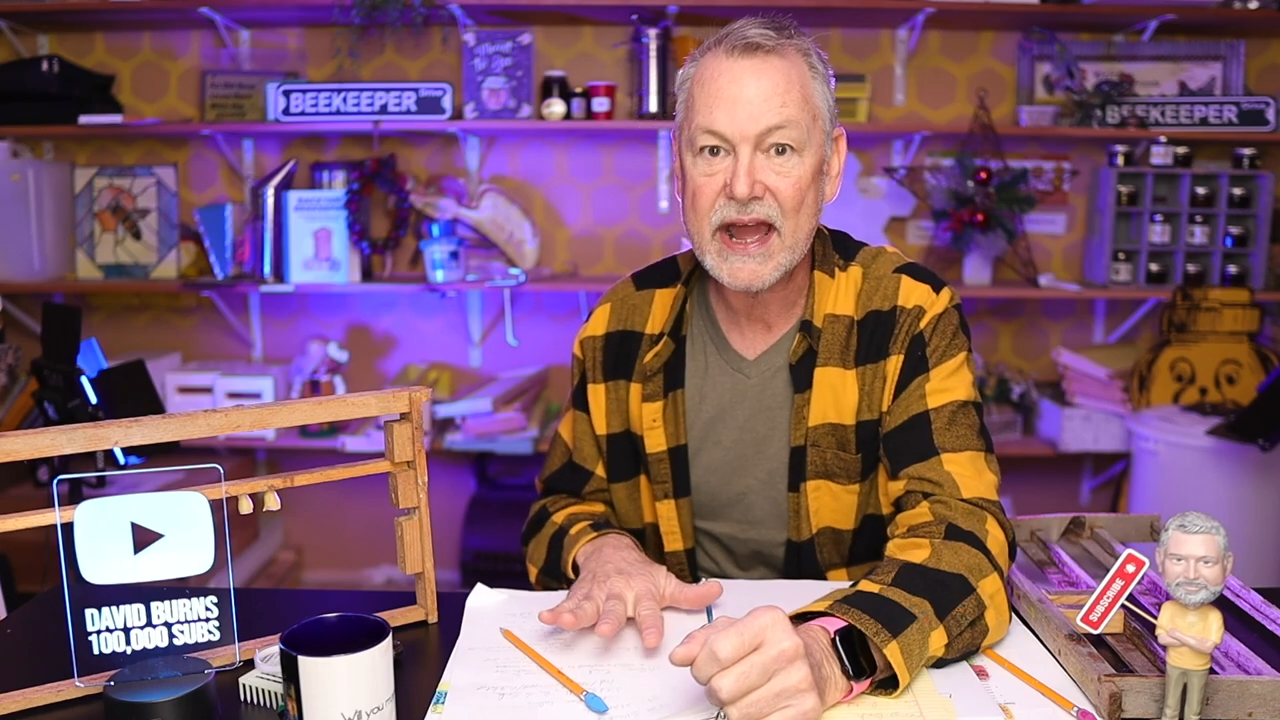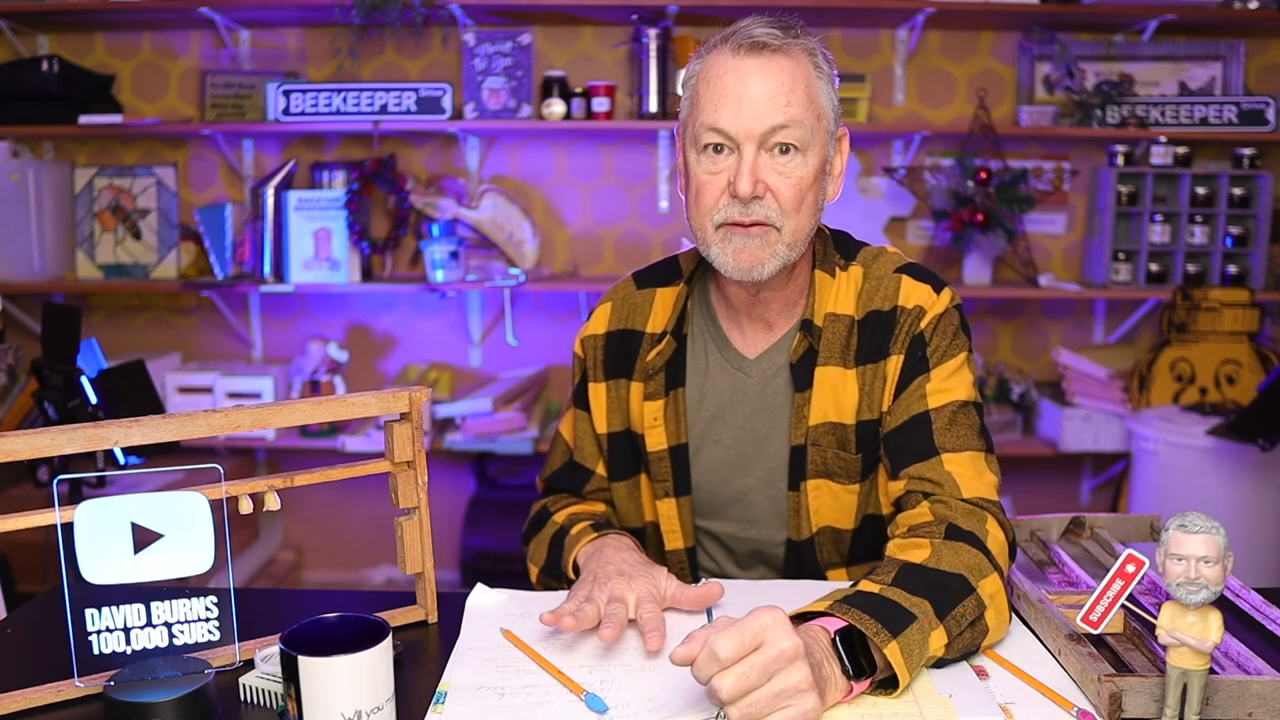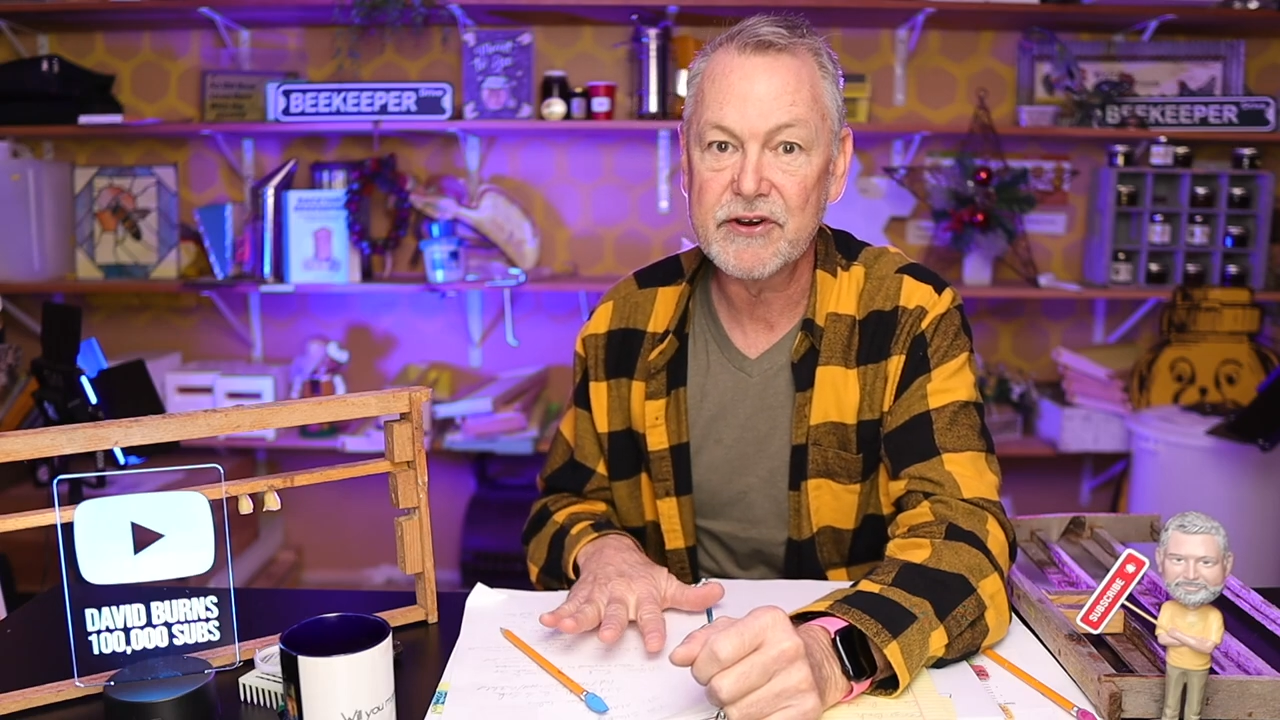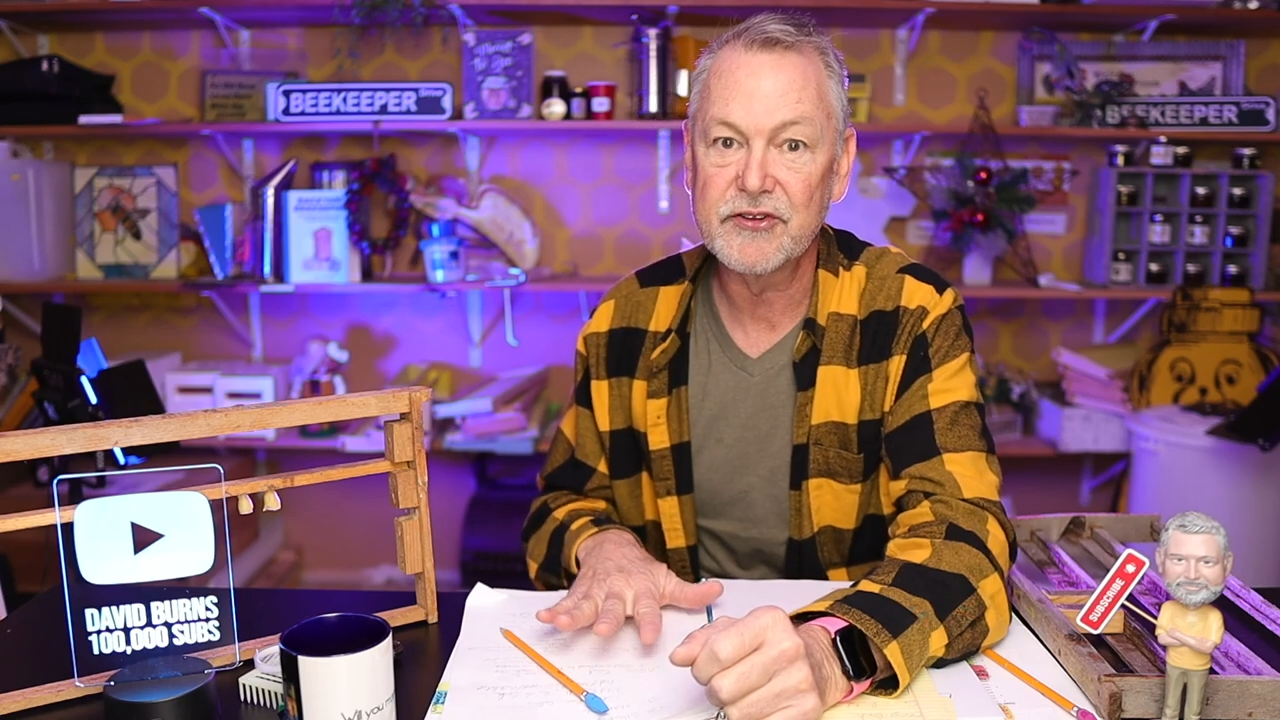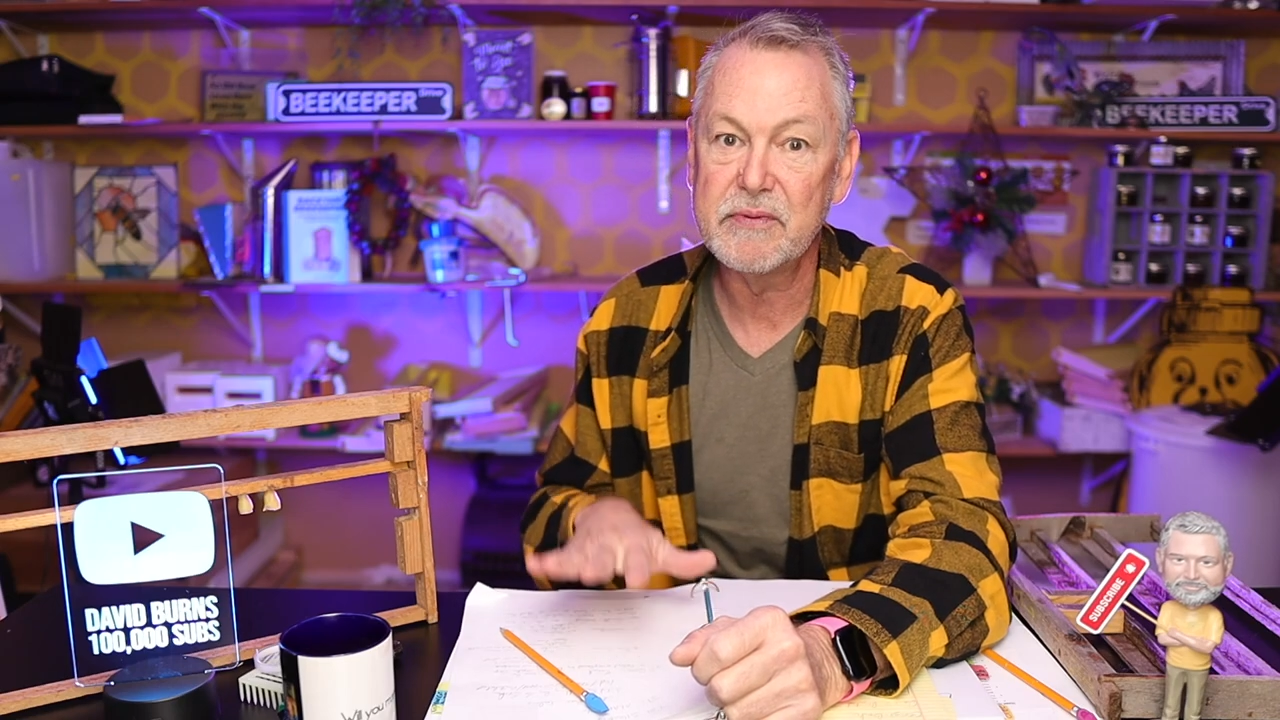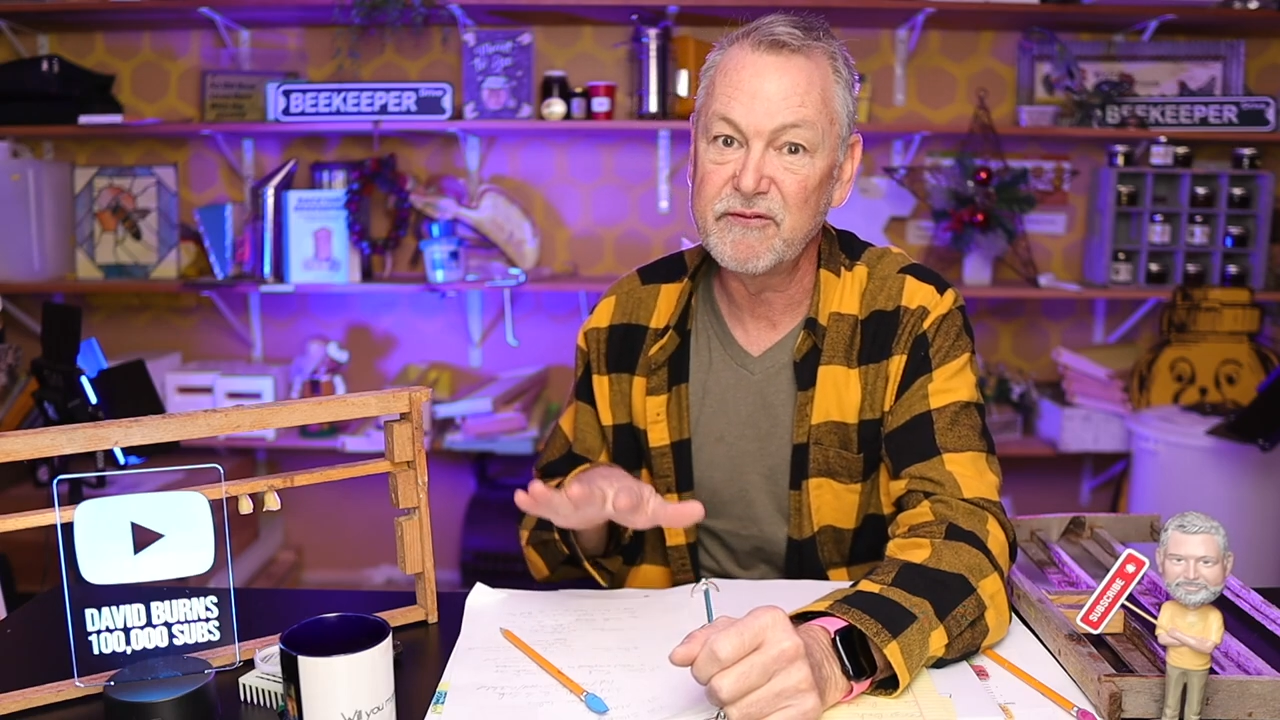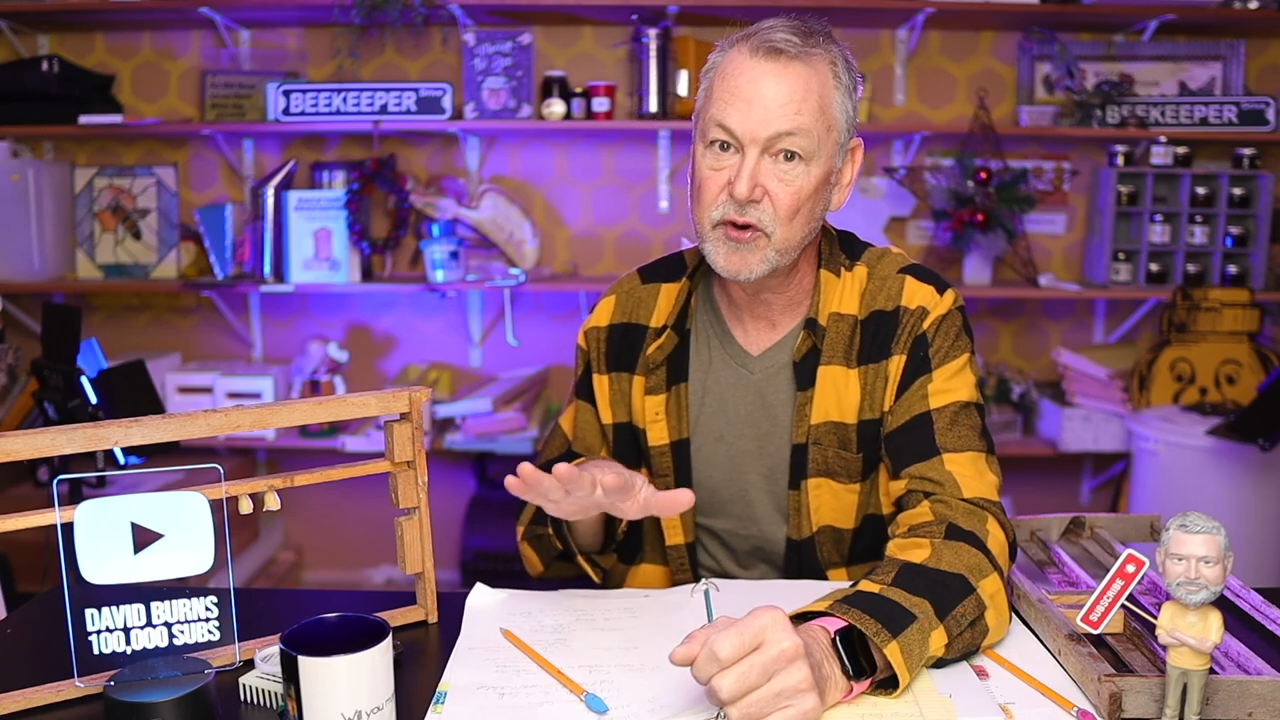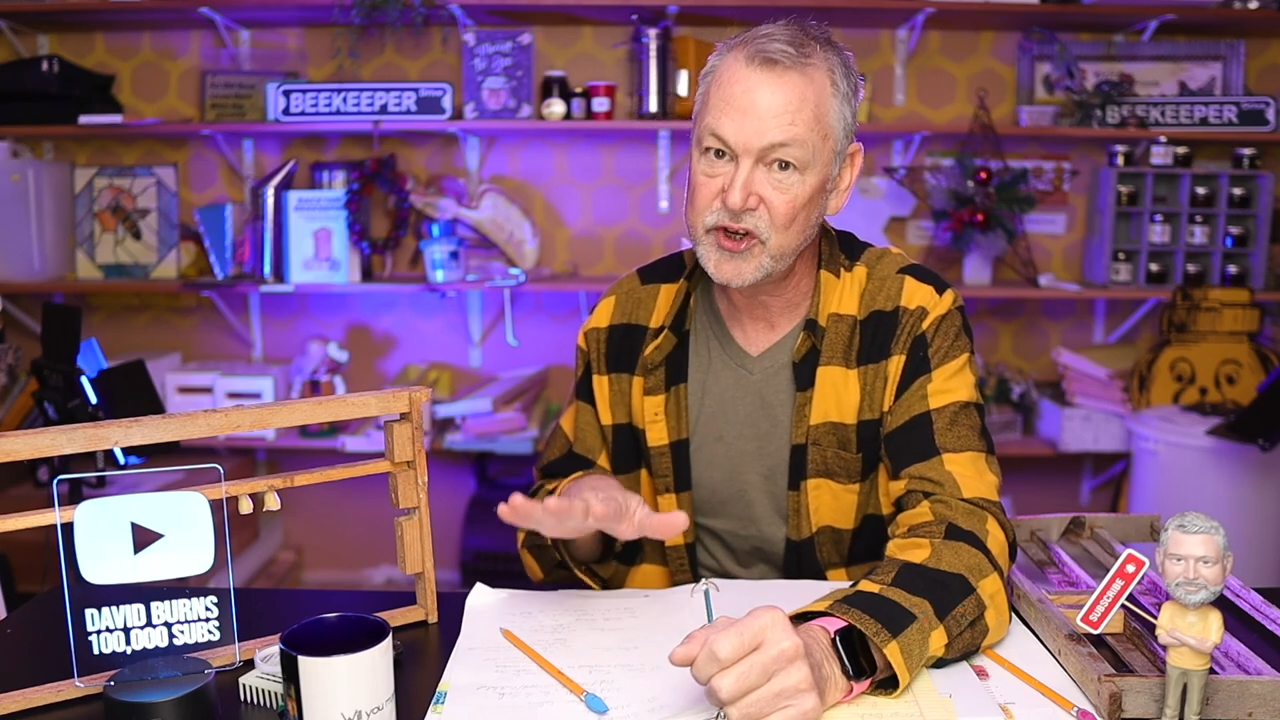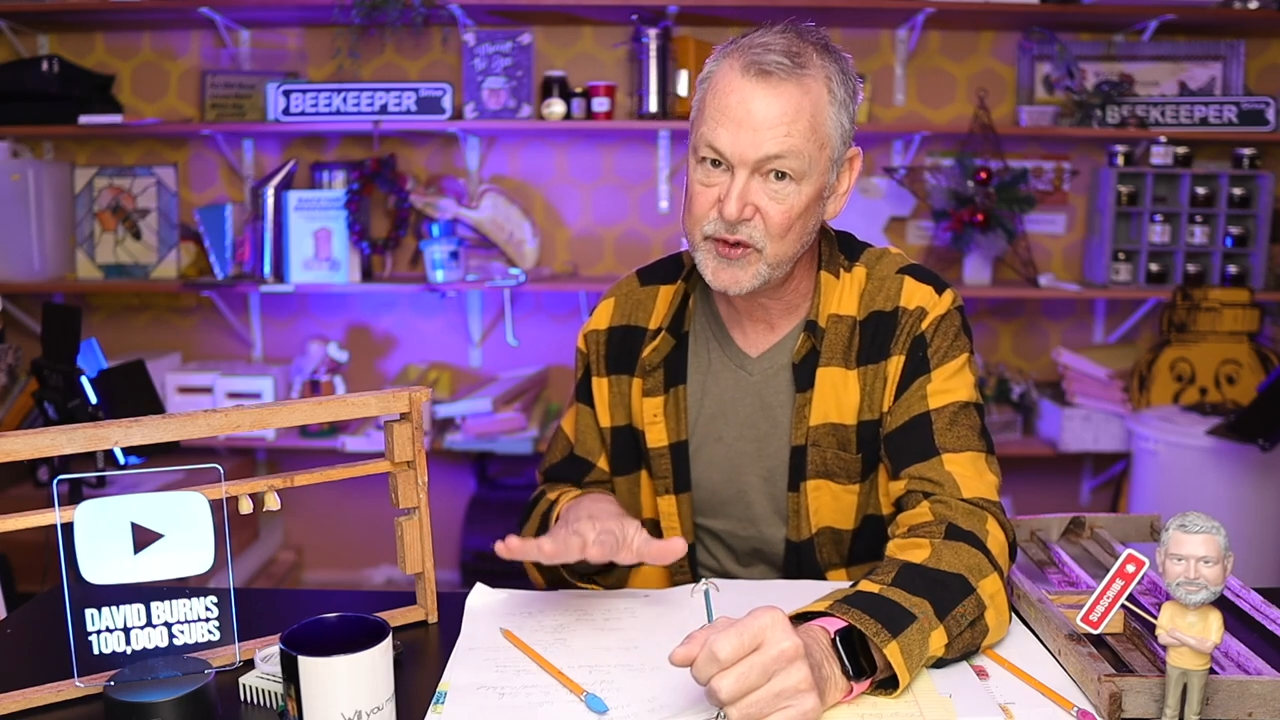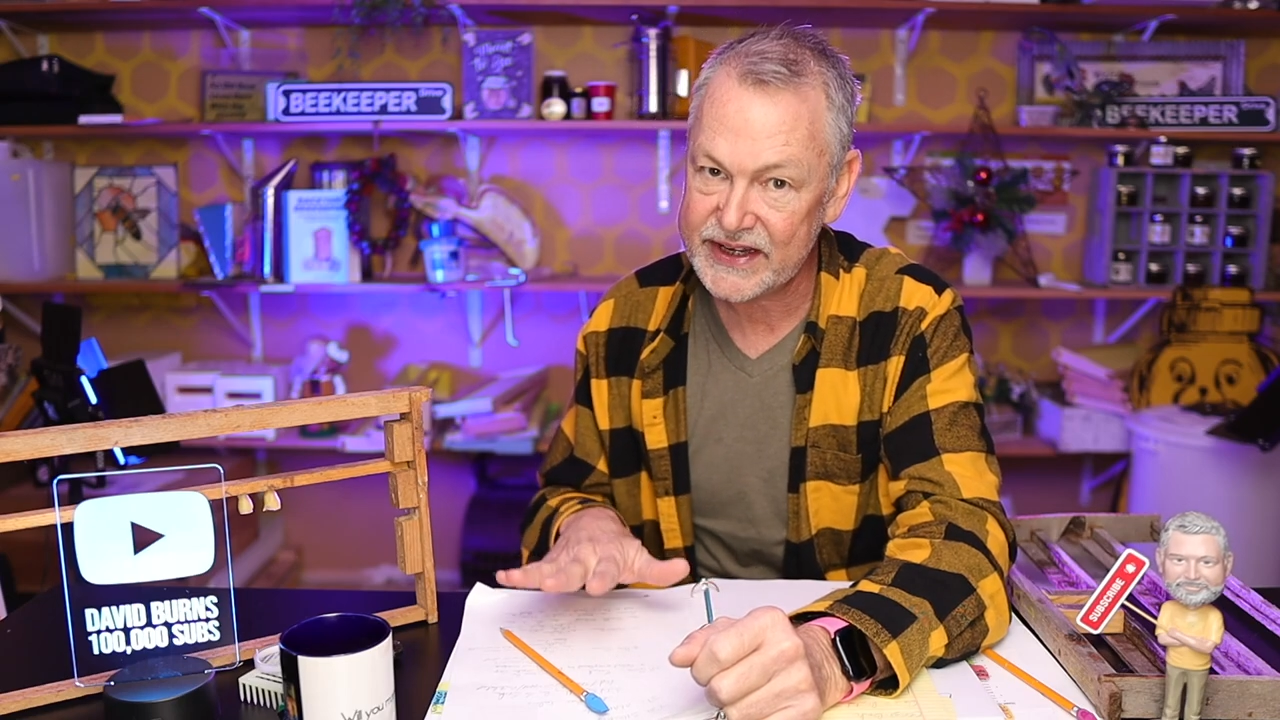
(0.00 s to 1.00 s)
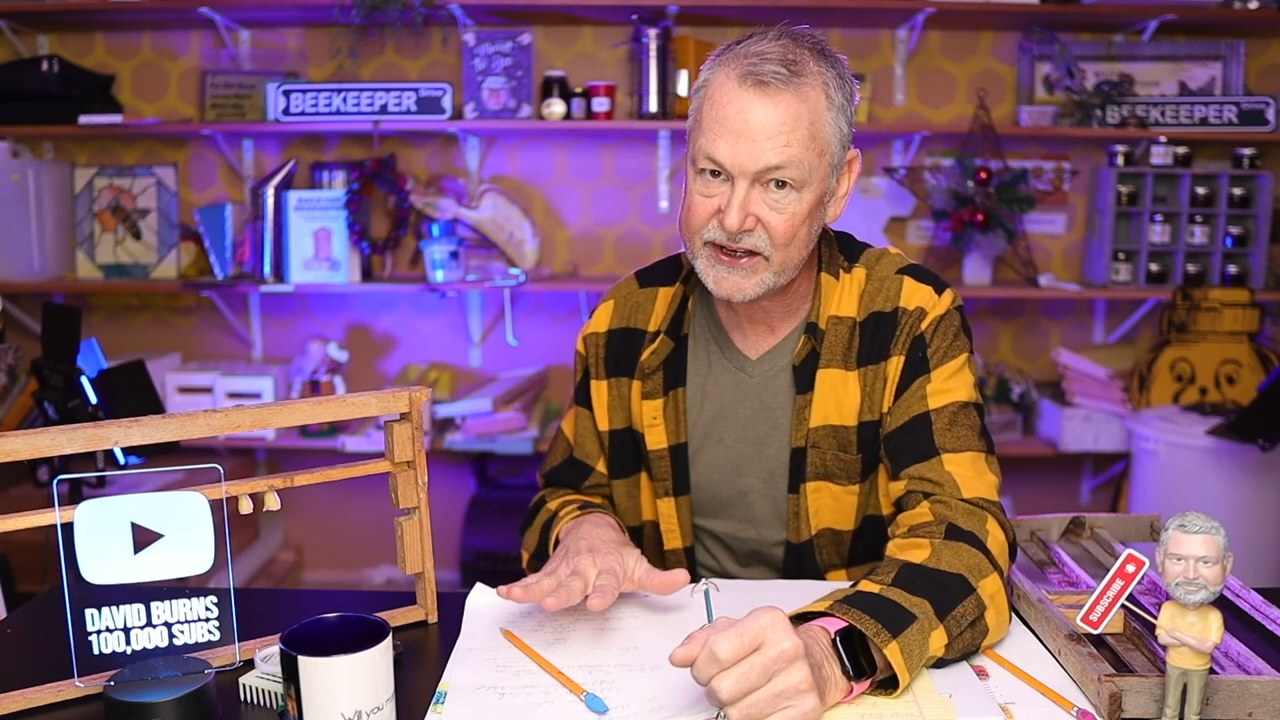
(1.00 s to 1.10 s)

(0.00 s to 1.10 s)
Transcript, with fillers: hours before you